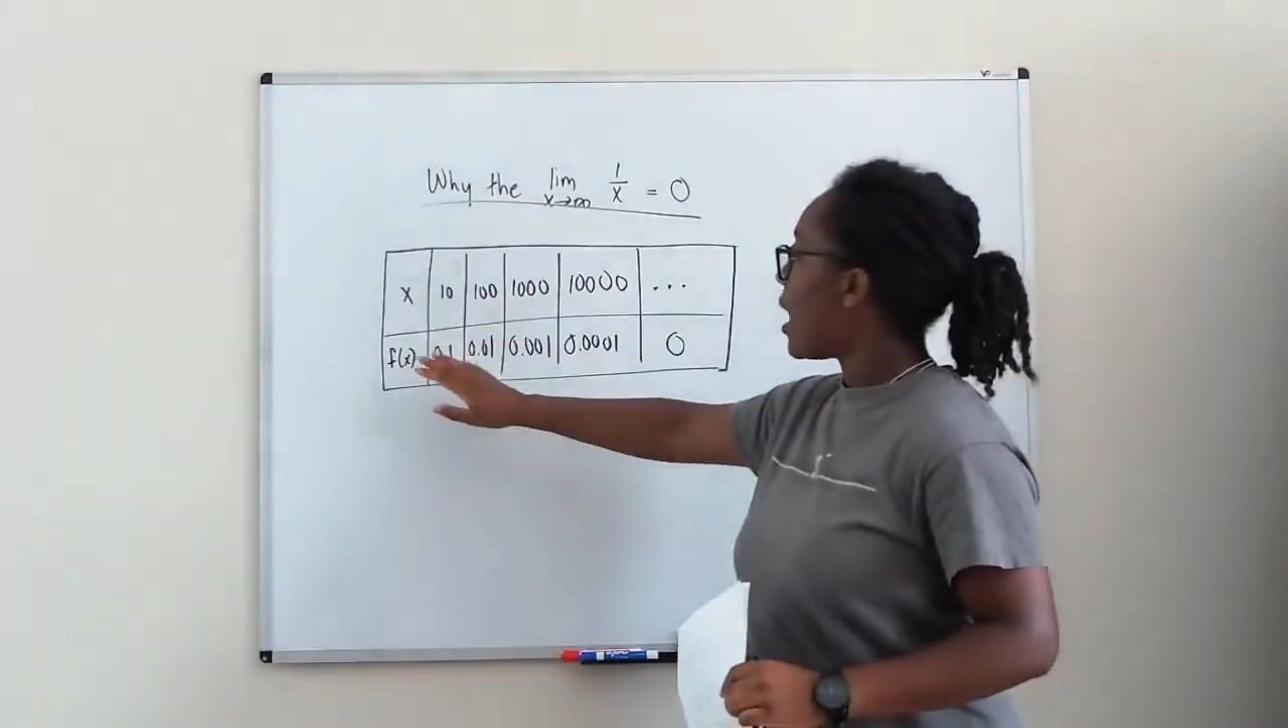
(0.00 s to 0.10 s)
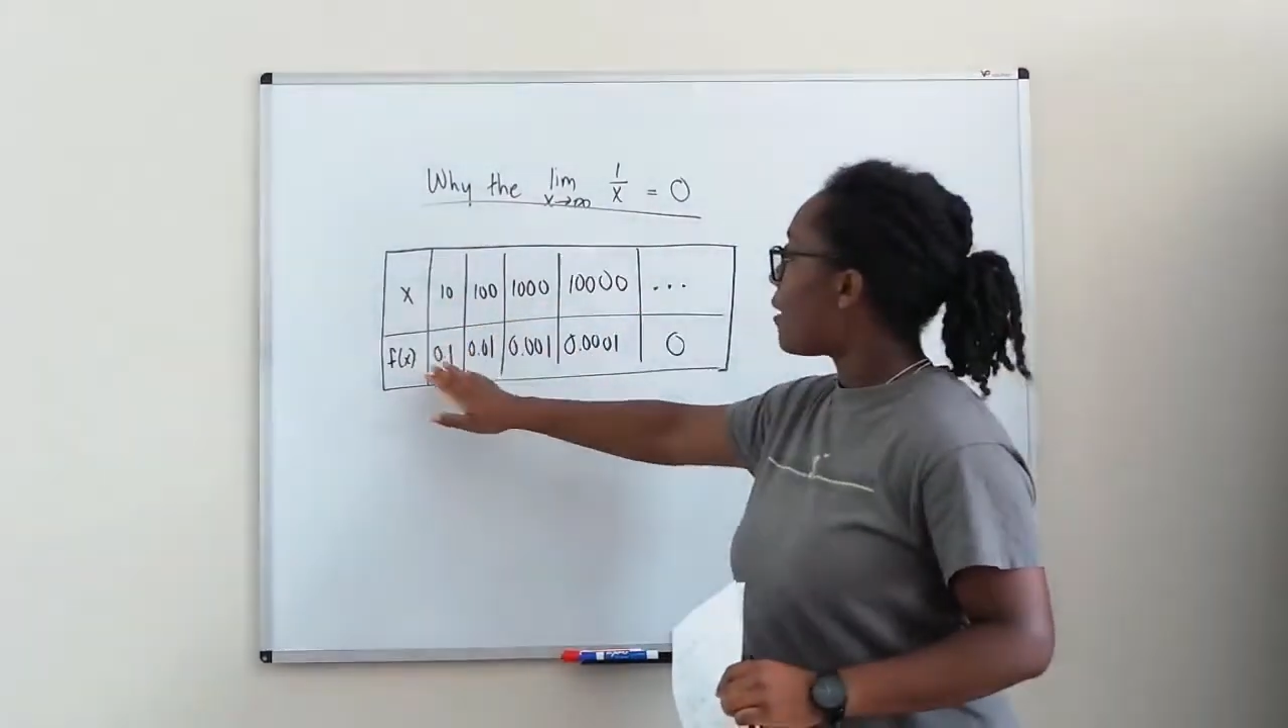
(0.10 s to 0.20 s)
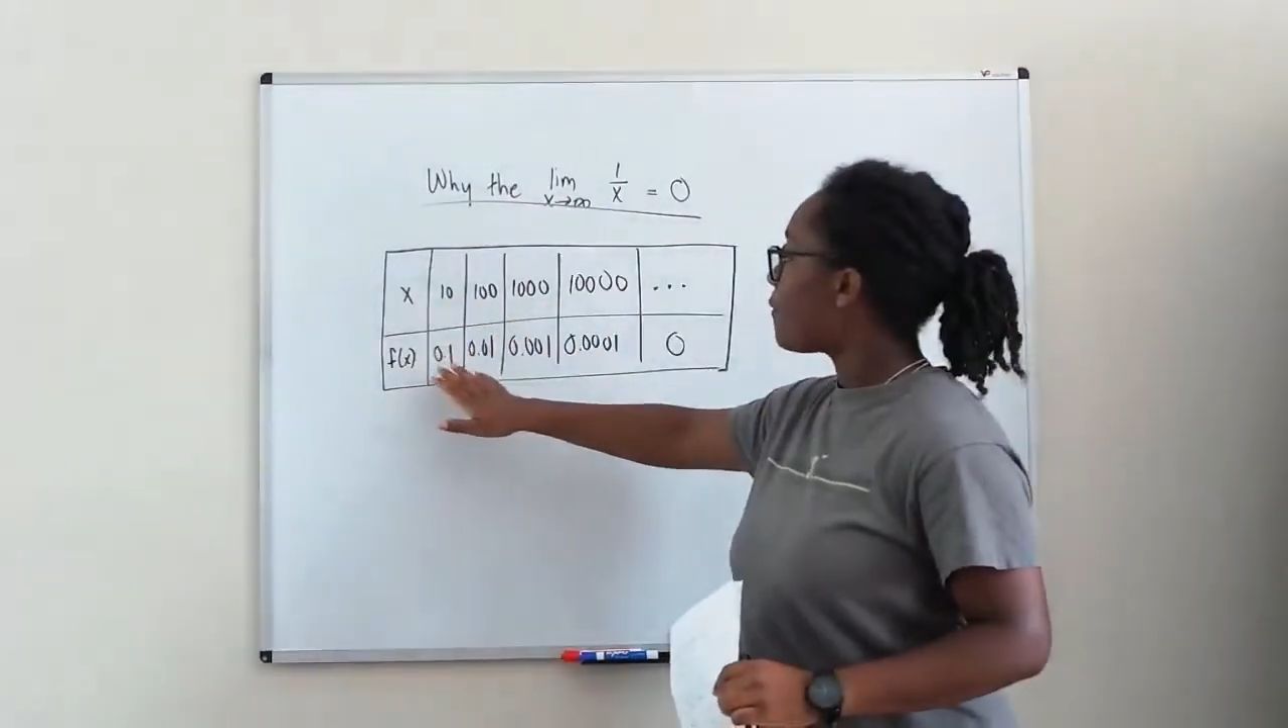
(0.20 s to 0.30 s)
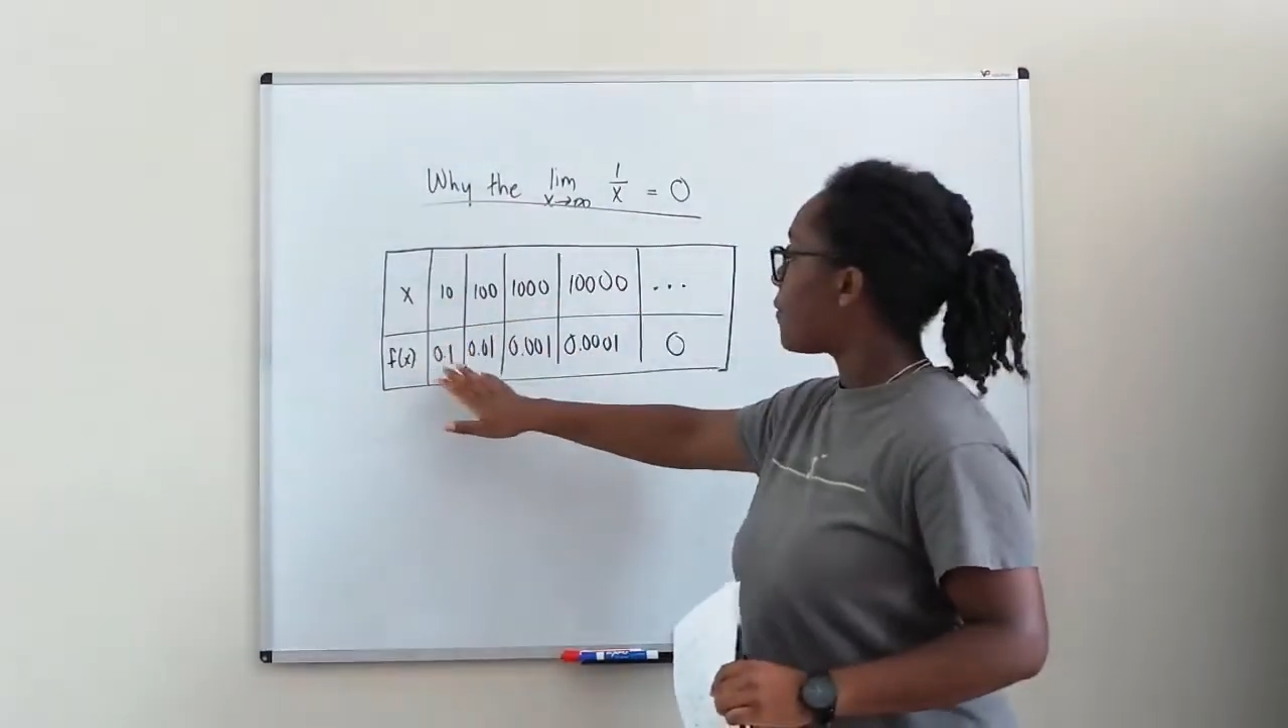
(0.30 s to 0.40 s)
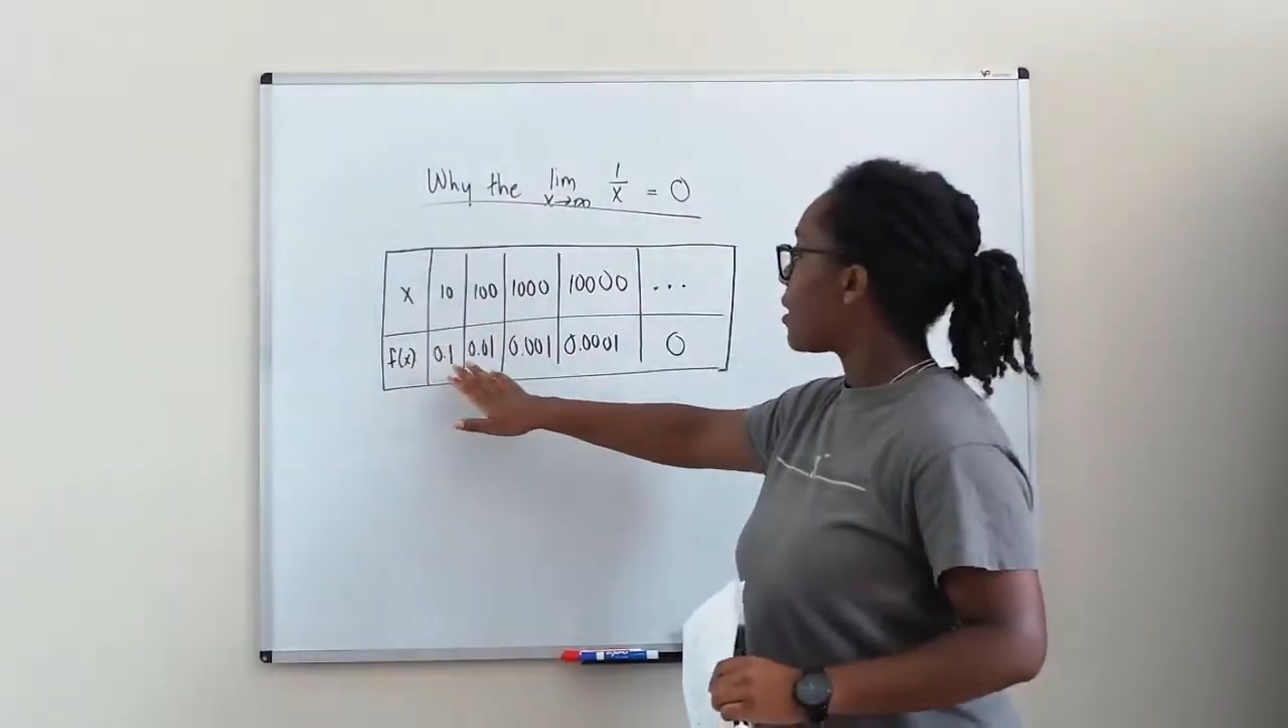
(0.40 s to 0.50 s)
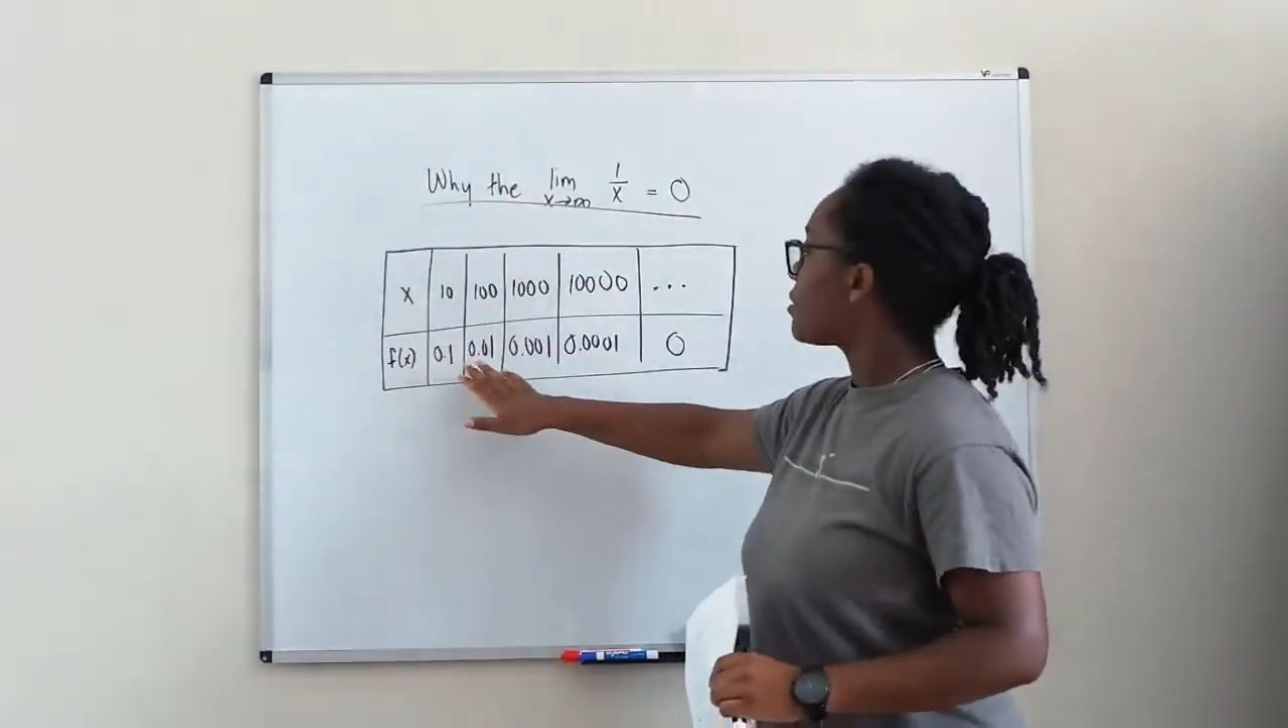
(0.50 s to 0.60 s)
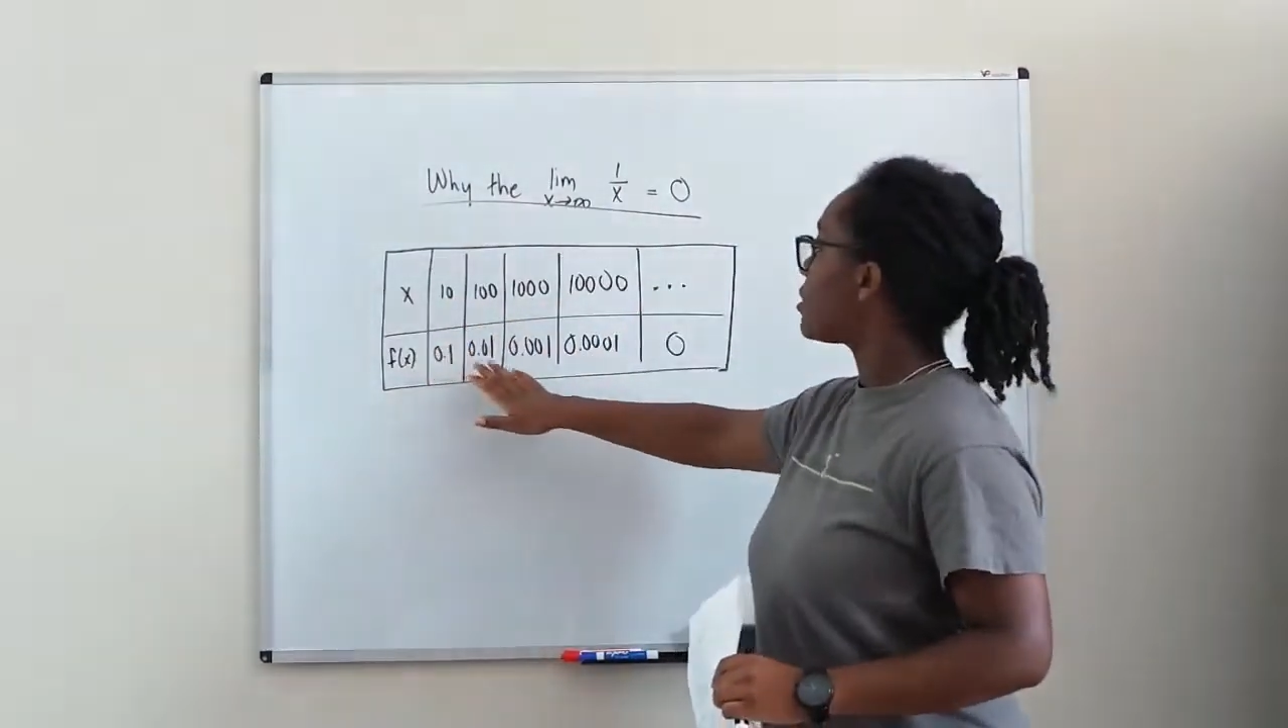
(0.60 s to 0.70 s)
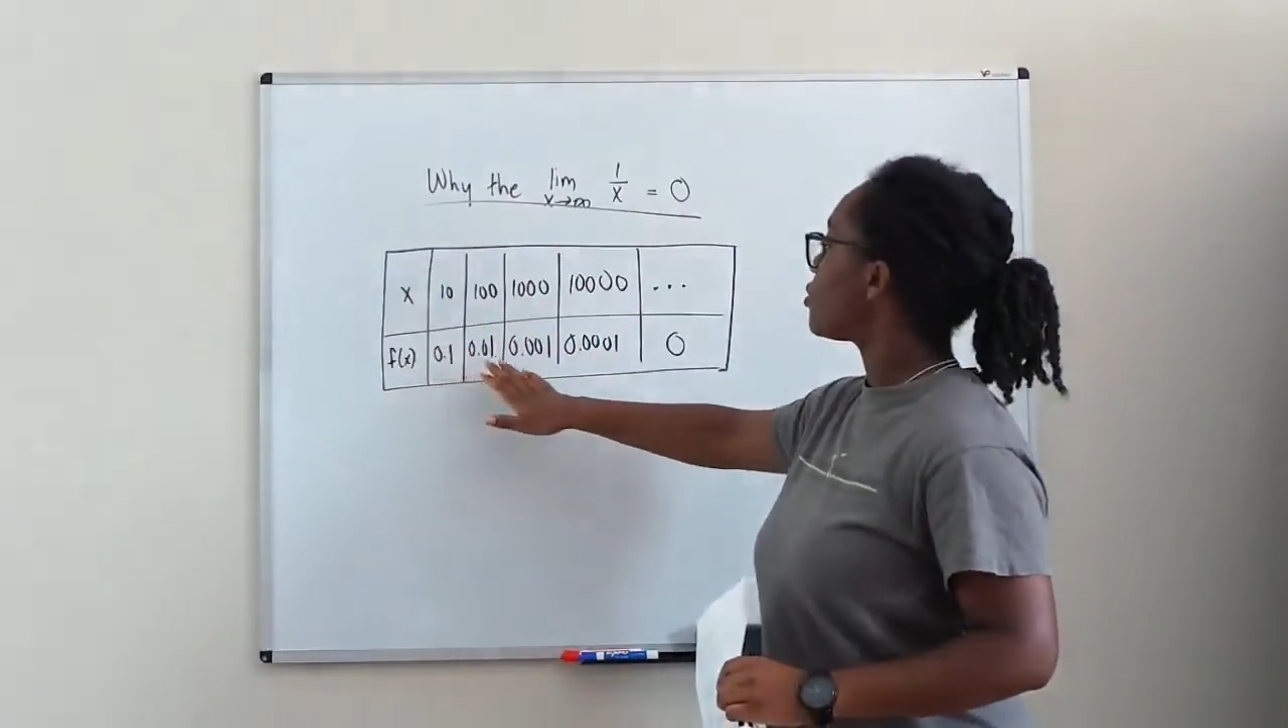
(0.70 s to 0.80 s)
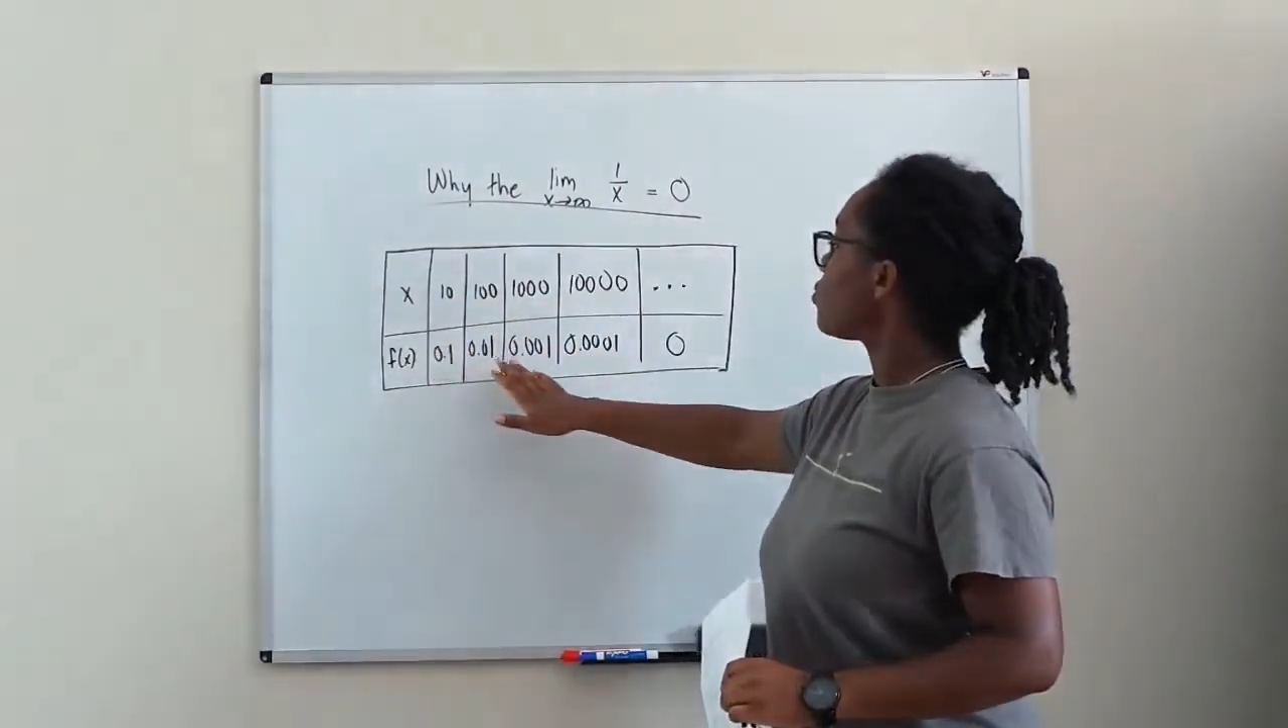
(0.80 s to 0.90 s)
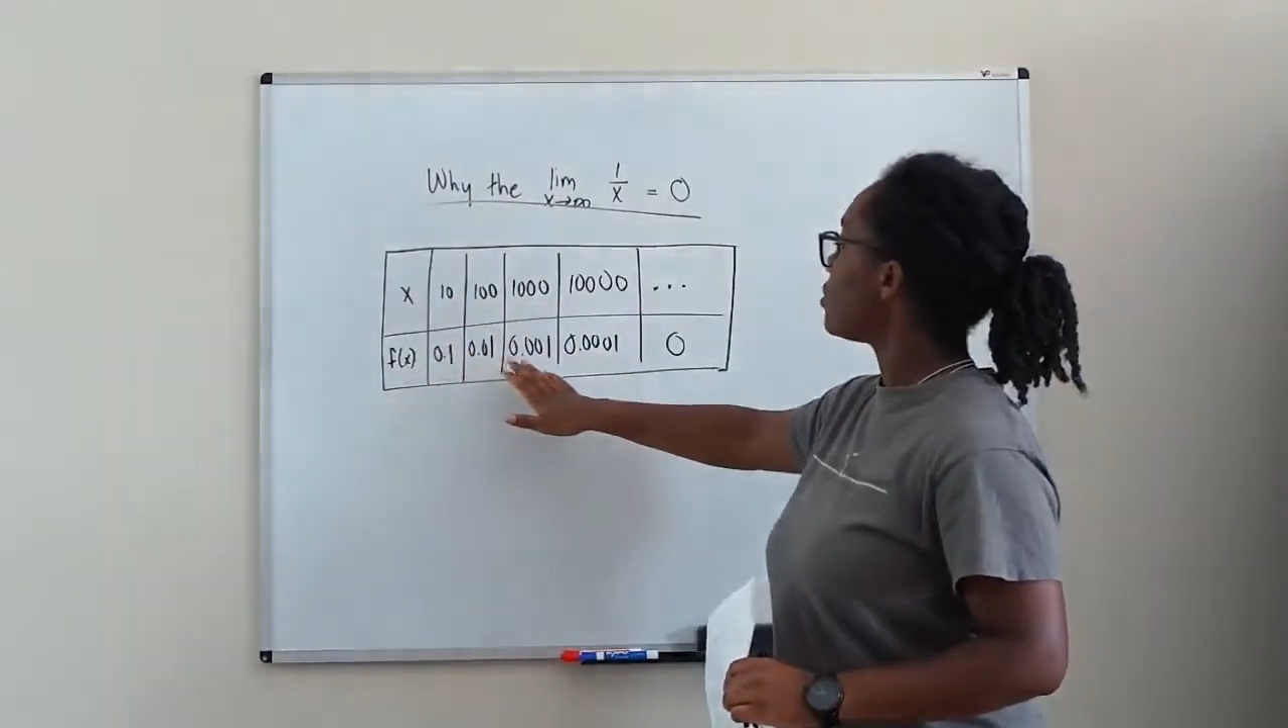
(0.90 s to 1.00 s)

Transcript: f of x gets